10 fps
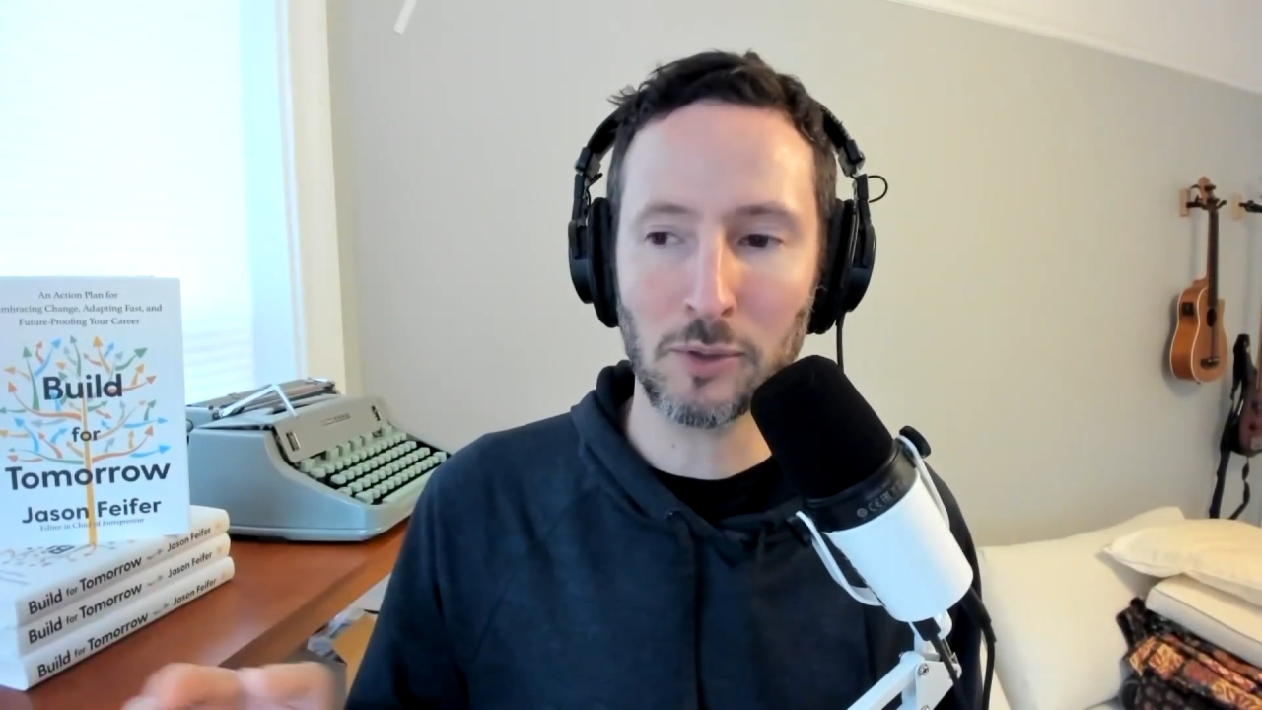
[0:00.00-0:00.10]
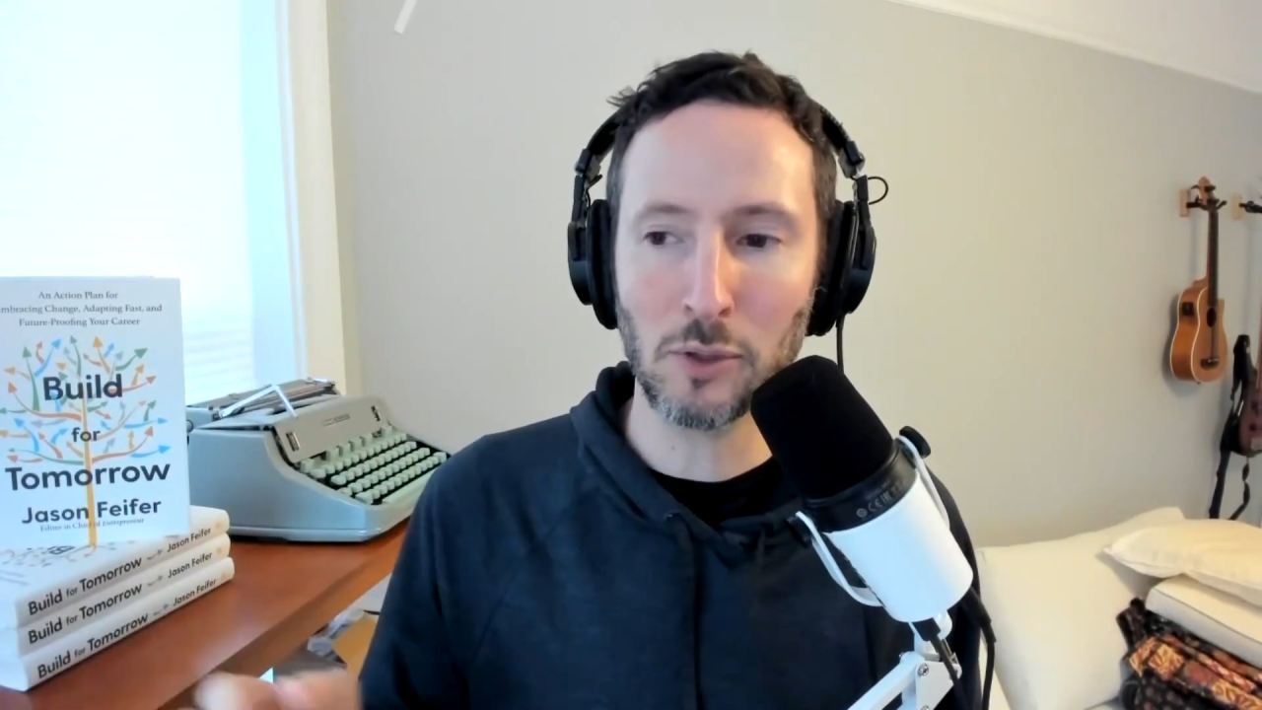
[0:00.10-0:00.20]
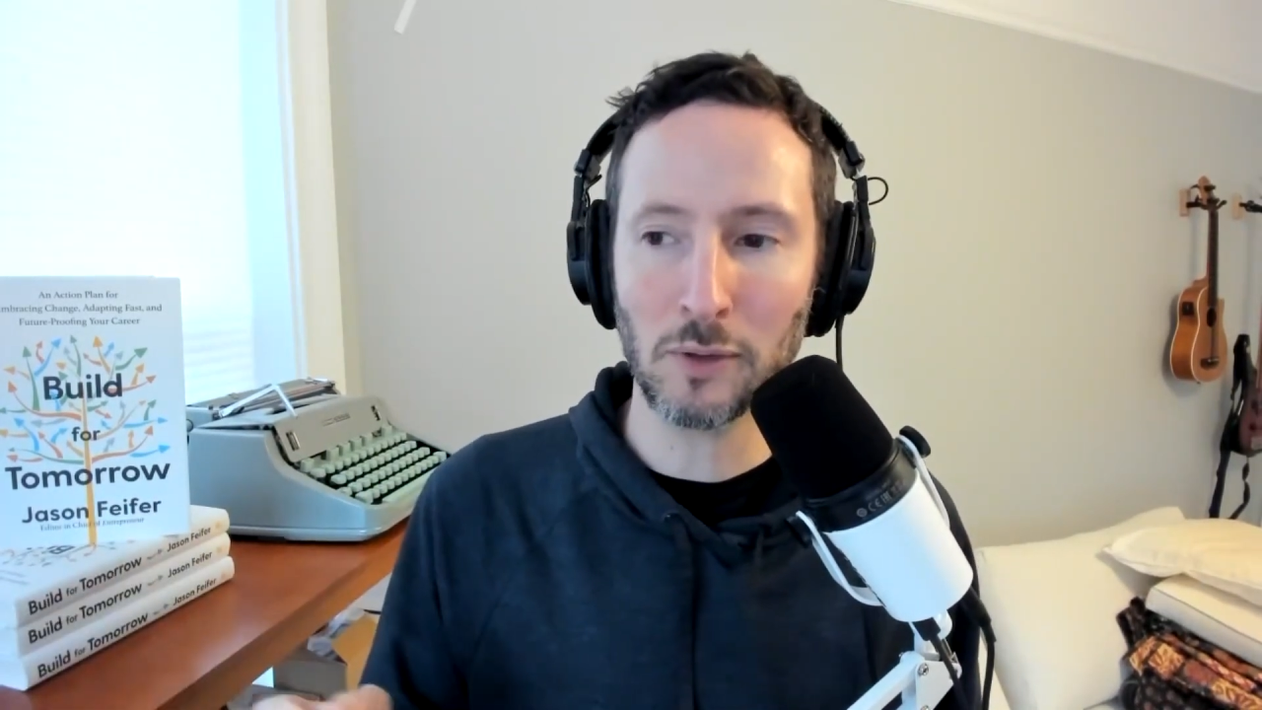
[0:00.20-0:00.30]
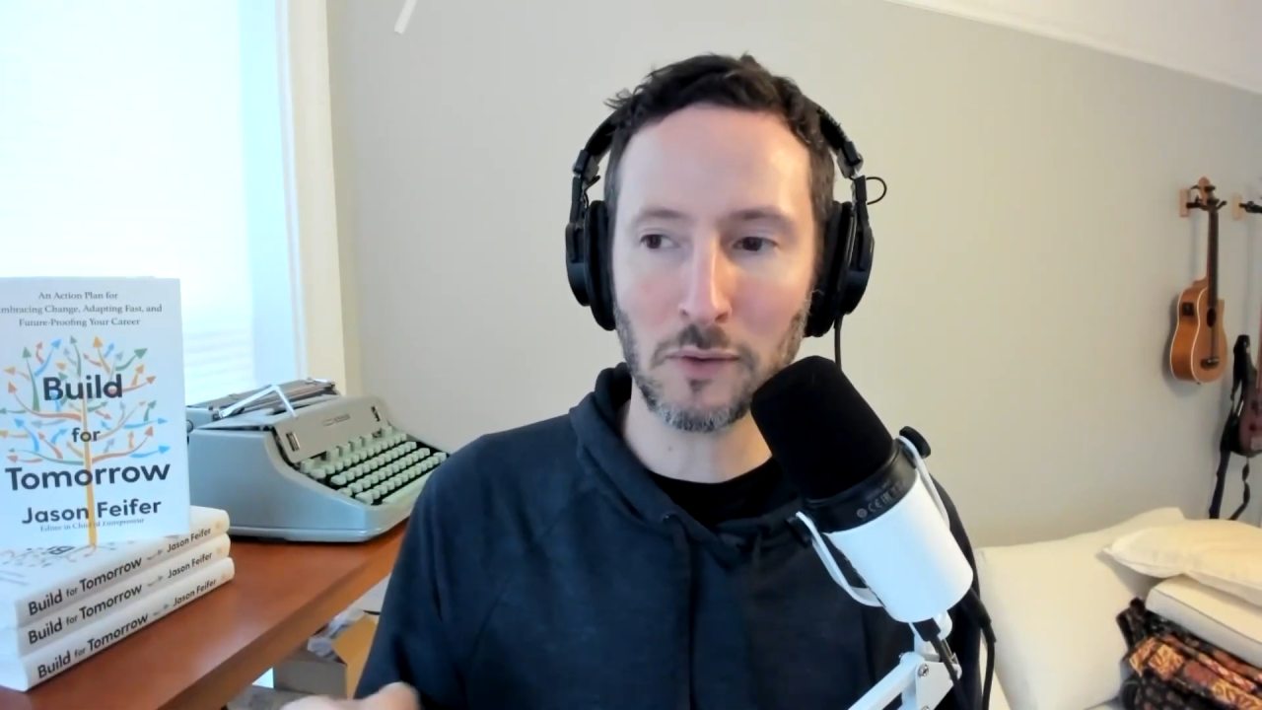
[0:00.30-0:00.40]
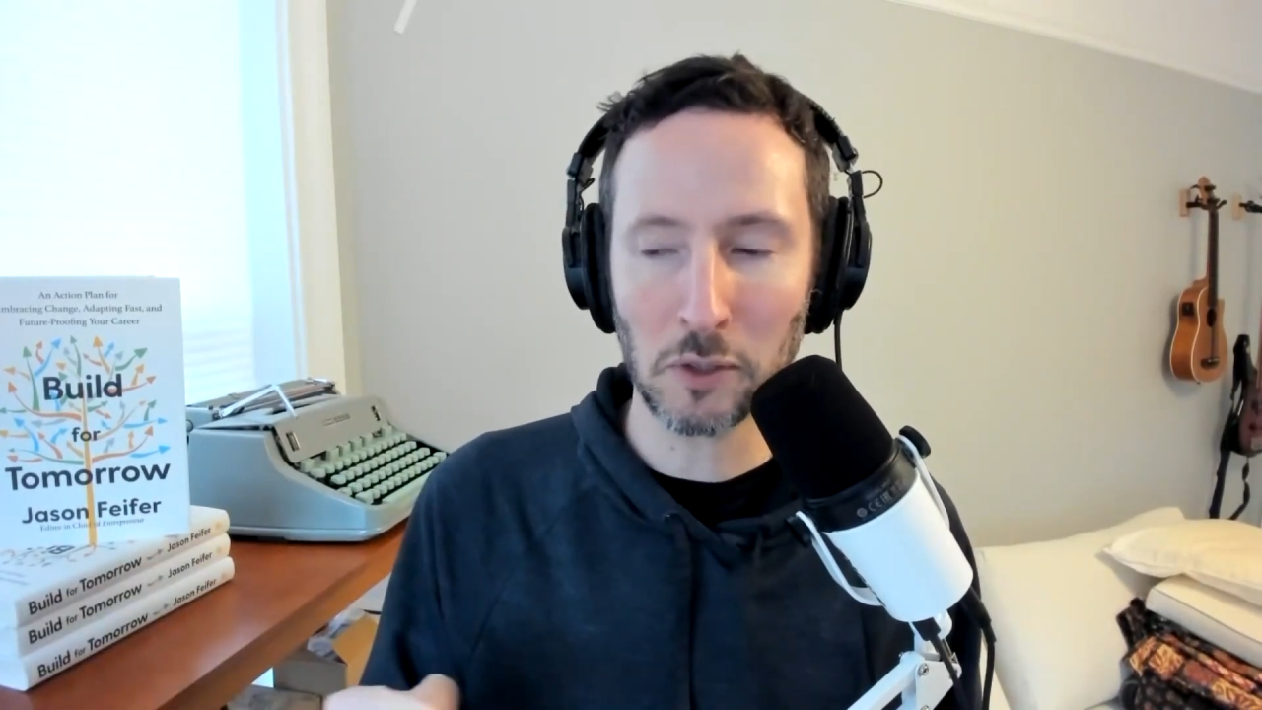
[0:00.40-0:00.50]

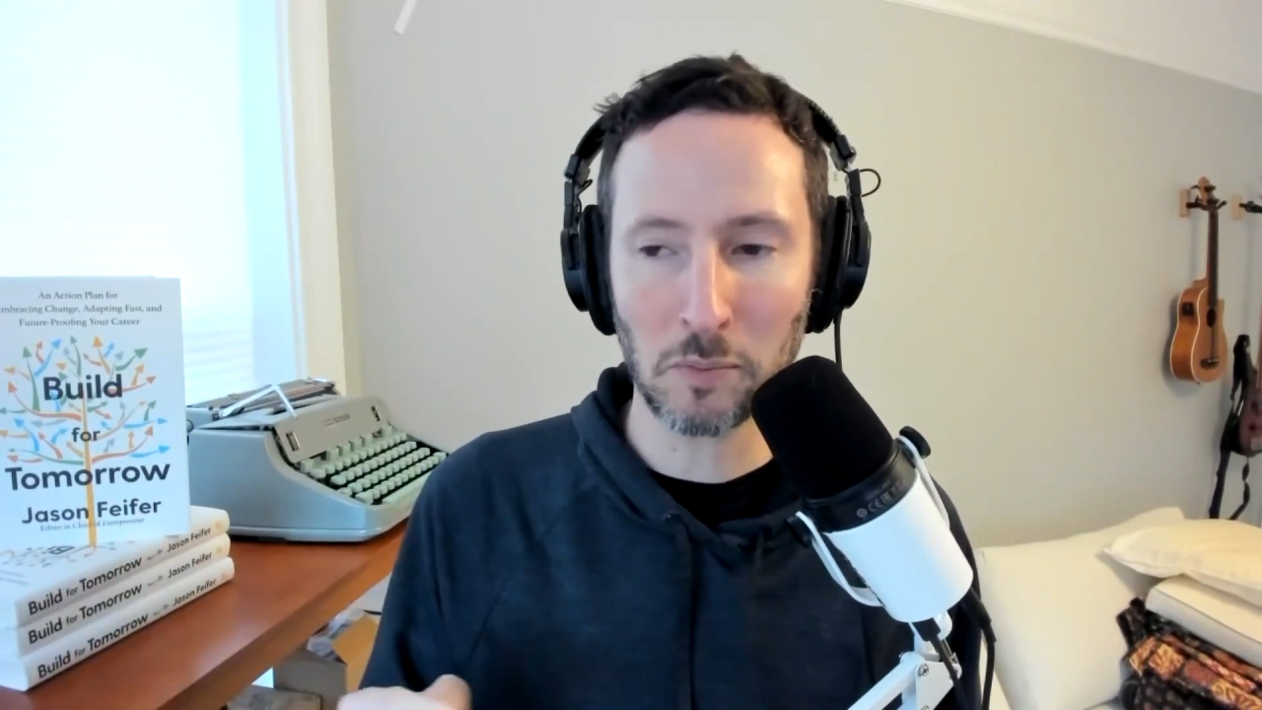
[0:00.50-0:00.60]
universe,